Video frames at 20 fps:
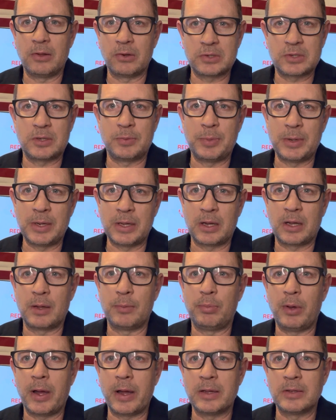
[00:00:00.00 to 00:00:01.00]
that looks to be a
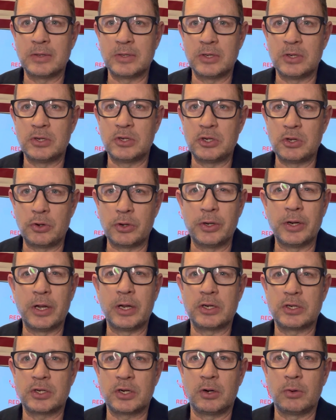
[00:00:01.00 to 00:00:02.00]
compliance issue and you're
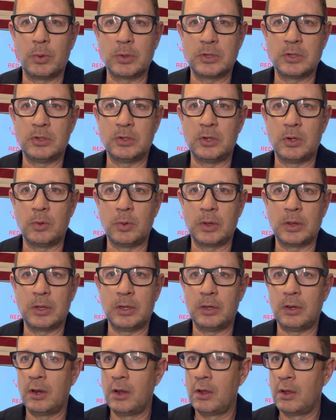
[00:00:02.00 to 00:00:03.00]
not sure what to do with
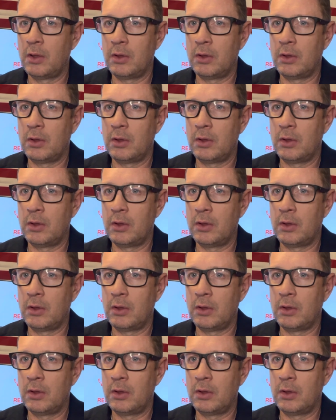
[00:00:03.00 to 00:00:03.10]
it.